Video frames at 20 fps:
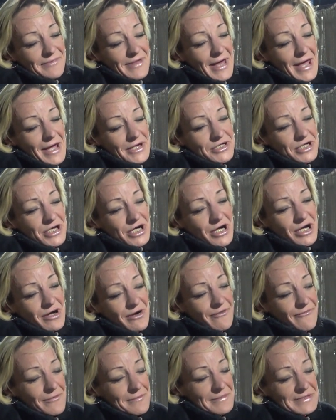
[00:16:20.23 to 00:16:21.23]

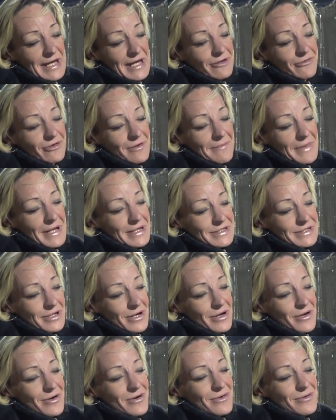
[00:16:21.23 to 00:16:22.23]
Thatcher from
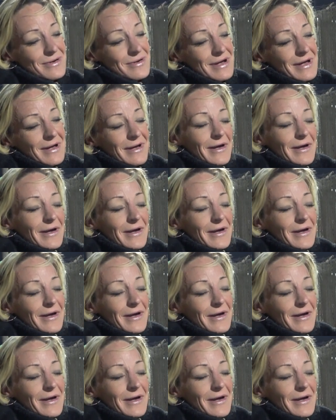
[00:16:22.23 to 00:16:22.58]
Sacramento.